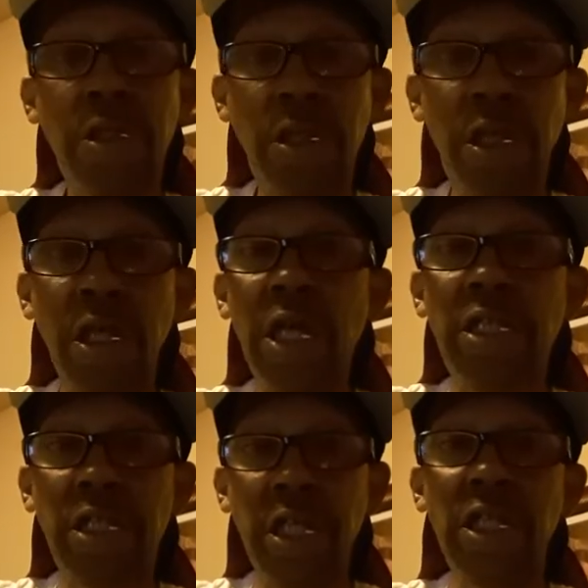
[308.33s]
Till they
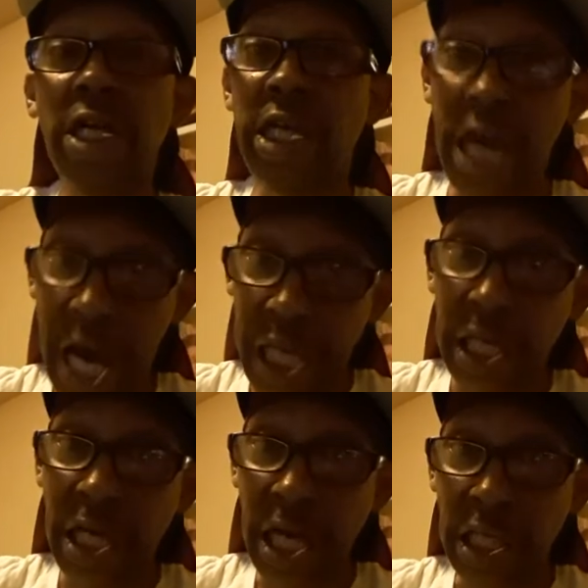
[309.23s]
see you got
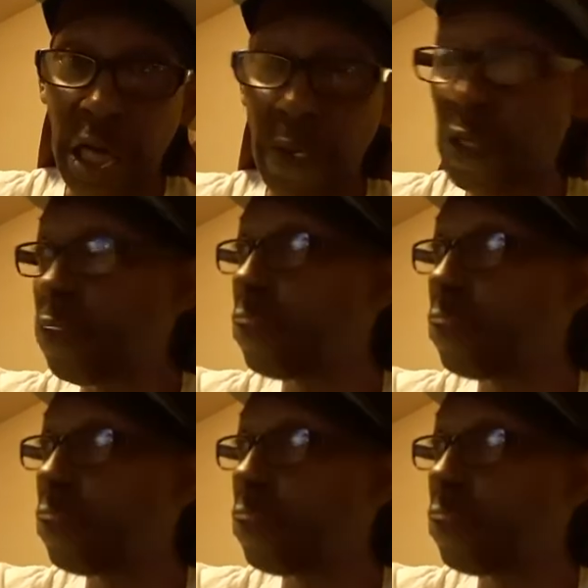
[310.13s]
it, goddamn it.